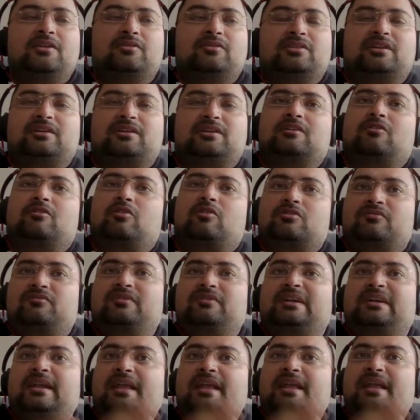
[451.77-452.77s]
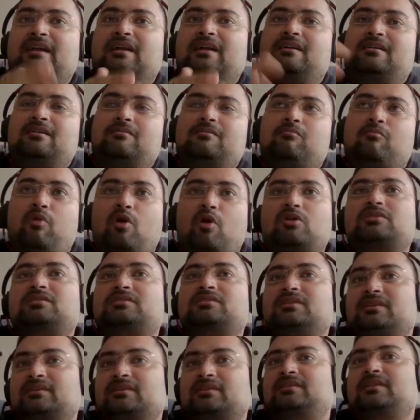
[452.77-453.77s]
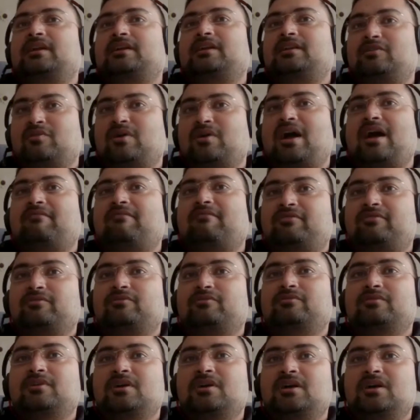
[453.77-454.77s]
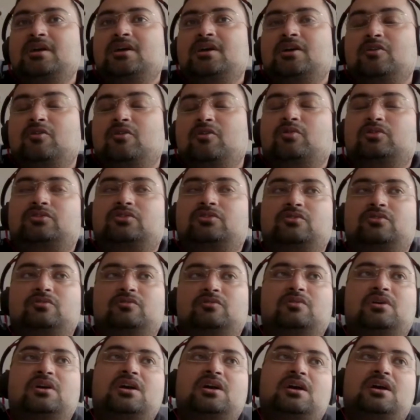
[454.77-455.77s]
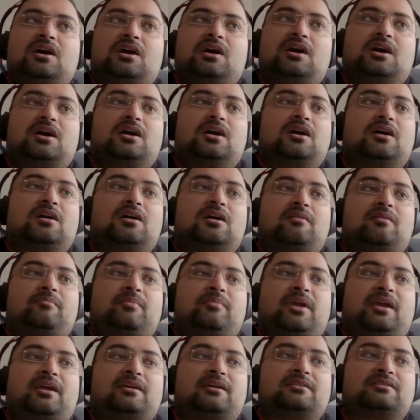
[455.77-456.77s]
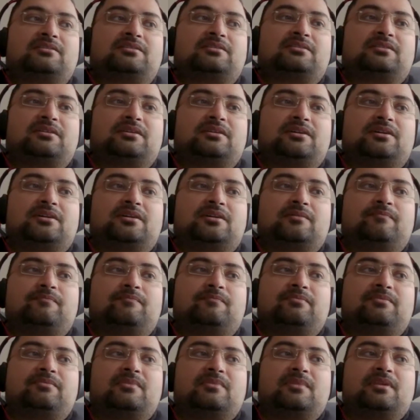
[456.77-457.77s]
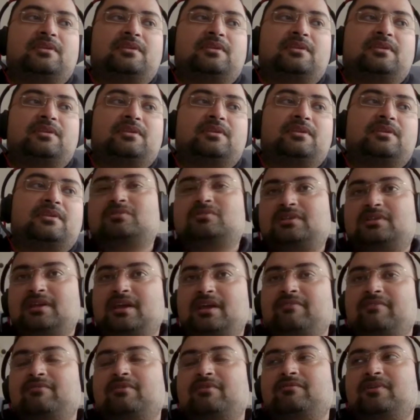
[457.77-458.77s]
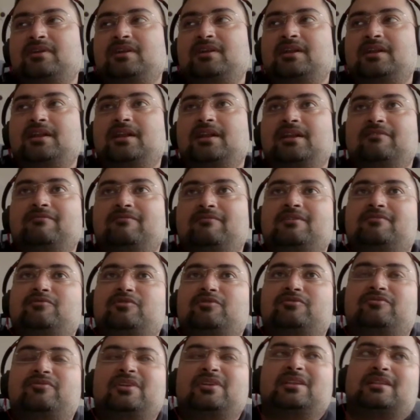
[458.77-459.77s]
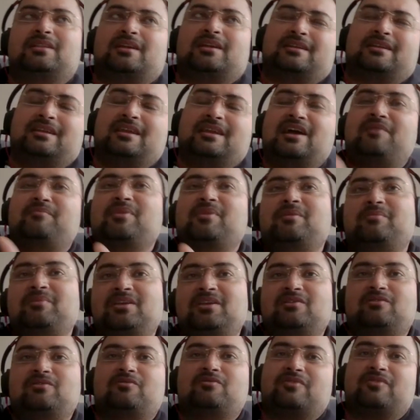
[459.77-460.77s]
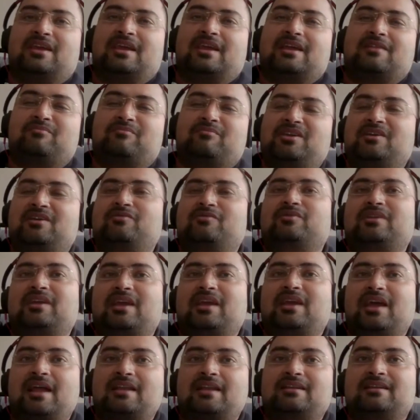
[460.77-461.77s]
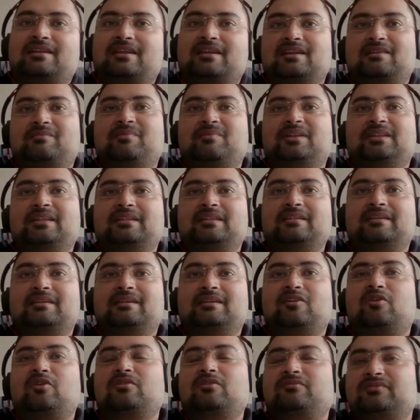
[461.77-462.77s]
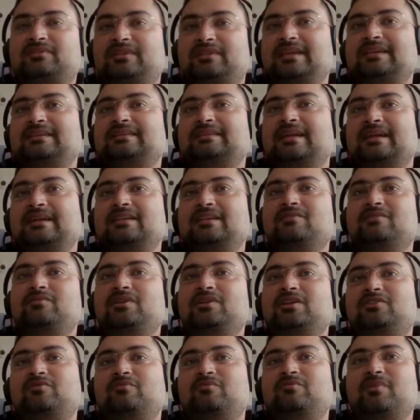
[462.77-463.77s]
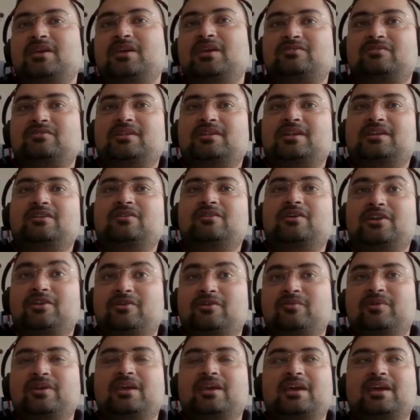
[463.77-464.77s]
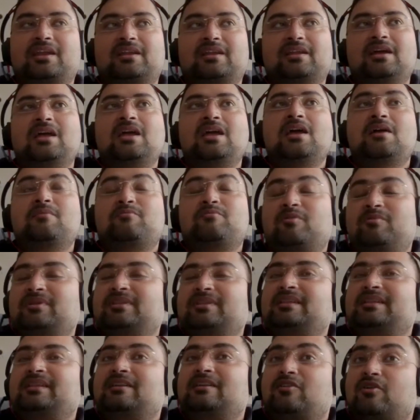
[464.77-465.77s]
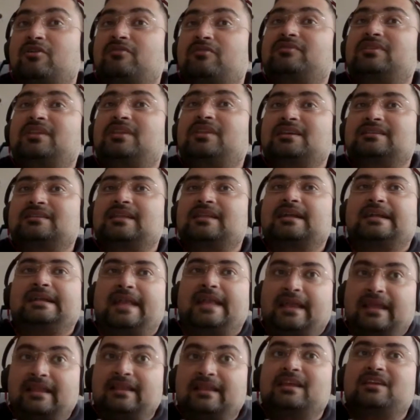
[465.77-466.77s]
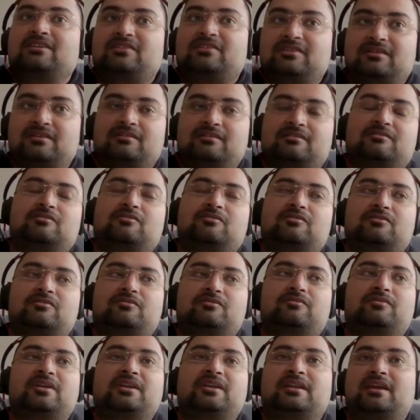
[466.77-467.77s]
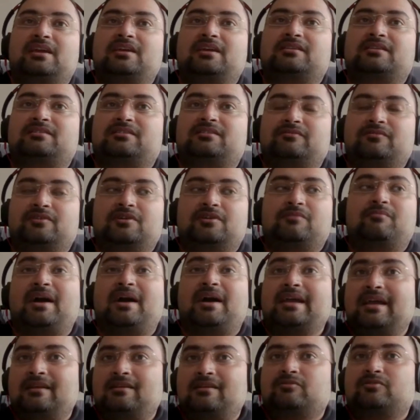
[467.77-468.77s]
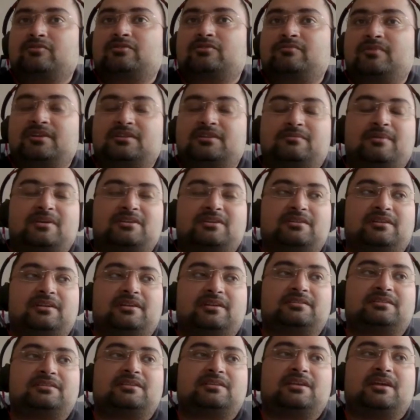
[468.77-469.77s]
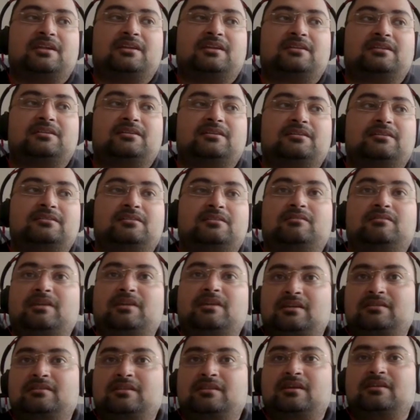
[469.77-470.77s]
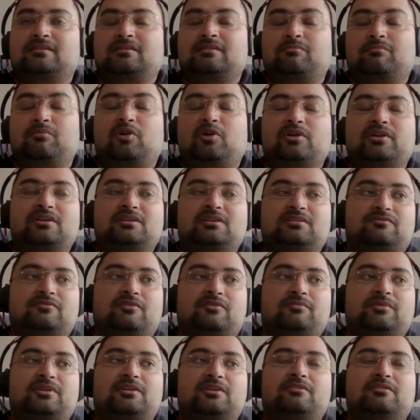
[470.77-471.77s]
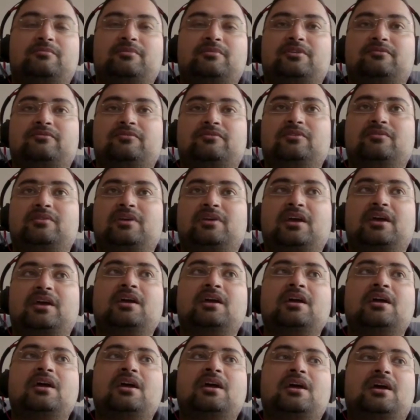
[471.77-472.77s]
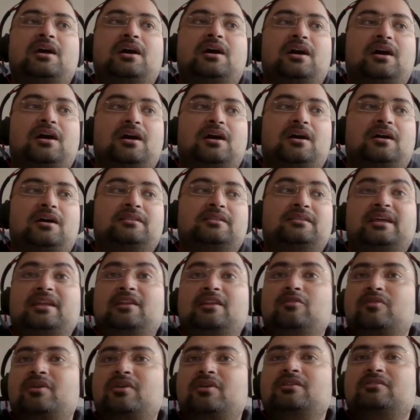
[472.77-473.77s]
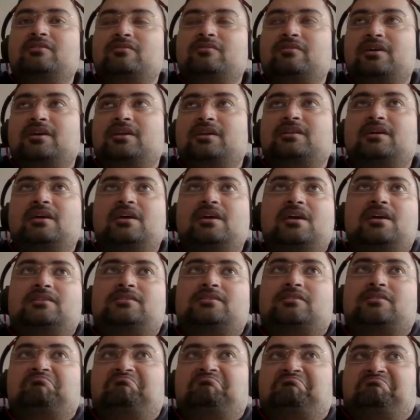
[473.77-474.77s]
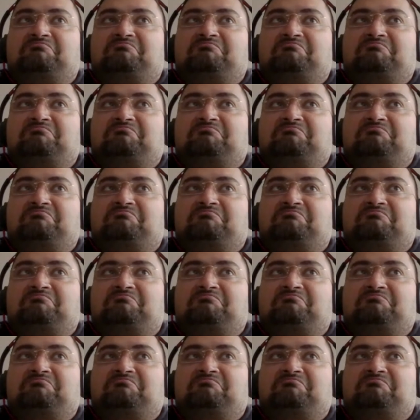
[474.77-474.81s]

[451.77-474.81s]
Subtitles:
there are a lot of tick boxes that you have to go through, because of course everyone and anyone would feel that, yeah, maybe we can be a good candidate, but then there are a lot of things that you need to make sure that you're doing, and probably there are a lot of things that technician, who in case were my endorsement specialists and the bodies from the government of UK, they look into it. So